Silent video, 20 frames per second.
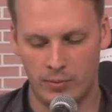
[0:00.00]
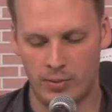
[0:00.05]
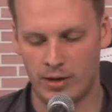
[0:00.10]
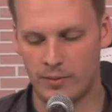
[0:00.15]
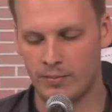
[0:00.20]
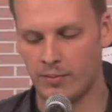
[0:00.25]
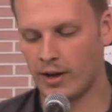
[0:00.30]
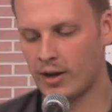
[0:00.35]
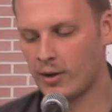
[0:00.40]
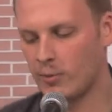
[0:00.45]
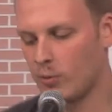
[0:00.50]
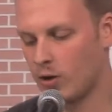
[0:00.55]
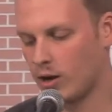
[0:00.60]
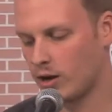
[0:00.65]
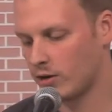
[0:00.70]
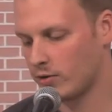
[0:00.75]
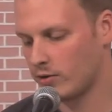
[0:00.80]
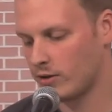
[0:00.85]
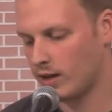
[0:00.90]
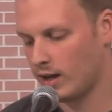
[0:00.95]
bent by a
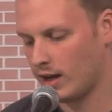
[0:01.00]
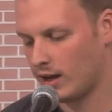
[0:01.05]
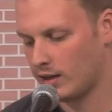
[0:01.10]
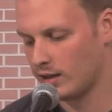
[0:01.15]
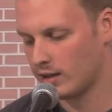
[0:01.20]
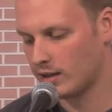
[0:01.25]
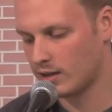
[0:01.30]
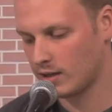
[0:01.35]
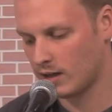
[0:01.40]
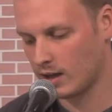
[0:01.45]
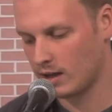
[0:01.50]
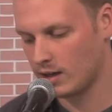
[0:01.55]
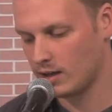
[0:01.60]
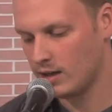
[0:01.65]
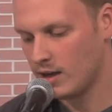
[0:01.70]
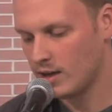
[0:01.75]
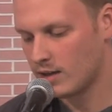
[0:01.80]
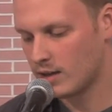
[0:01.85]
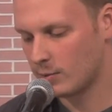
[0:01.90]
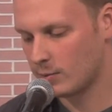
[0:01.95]
watery alien
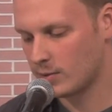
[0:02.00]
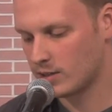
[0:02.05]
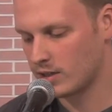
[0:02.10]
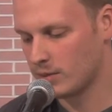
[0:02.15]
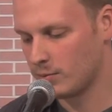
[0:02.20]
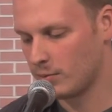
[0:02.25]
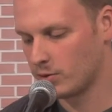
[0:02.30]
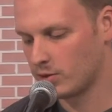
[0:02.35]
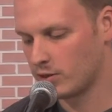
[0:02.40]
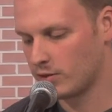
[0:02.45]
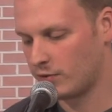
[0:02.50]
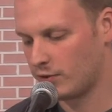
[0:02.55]
light that resembles the